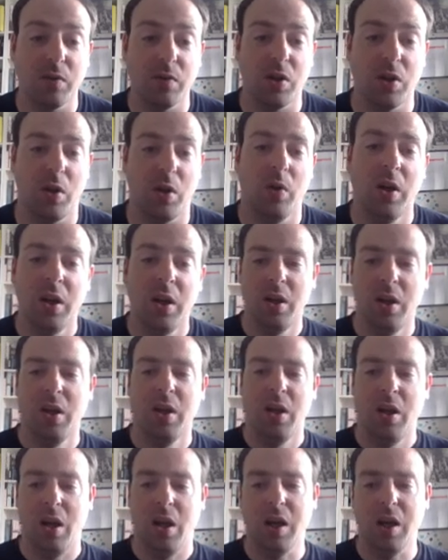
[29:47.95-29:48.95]
So
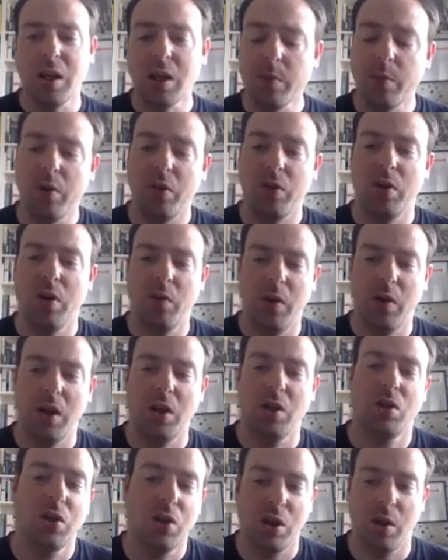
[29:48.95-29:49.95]
Elizabeth, in her
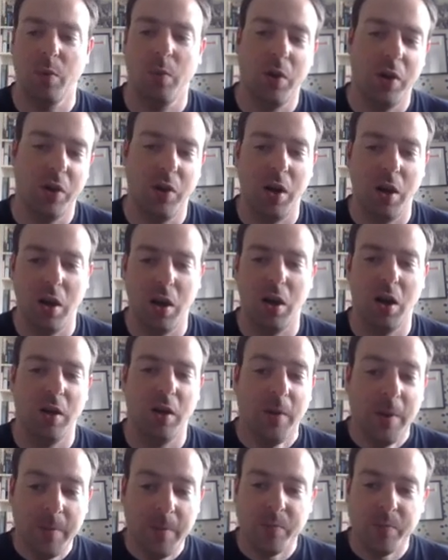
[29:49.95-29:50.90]
relationship with her